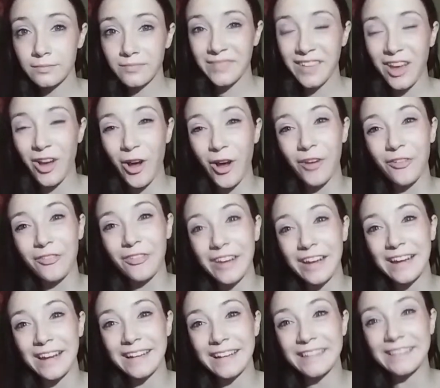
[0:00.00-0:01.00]
Aw,
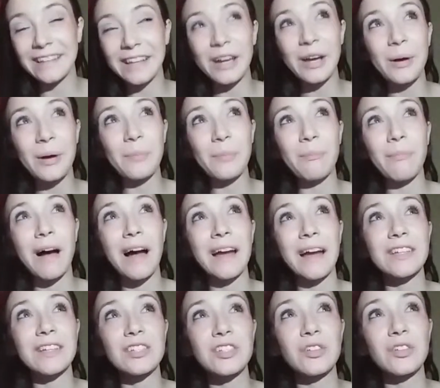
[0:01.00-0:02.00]
Faith. Yep, Maya
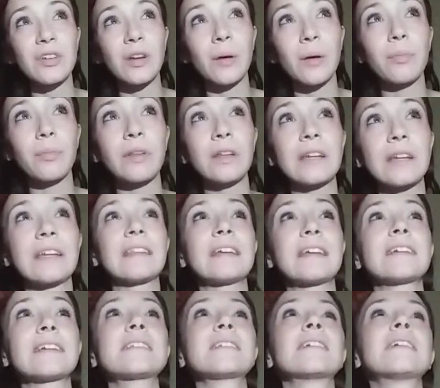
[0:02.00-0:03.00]
has chewed up plenty of
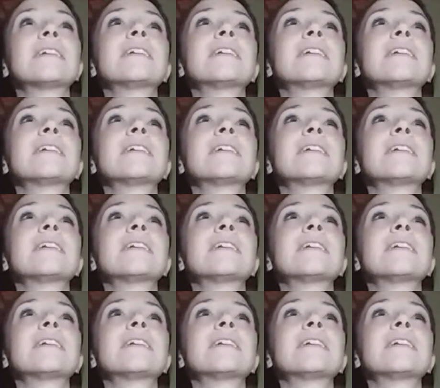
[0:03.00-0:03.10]
things.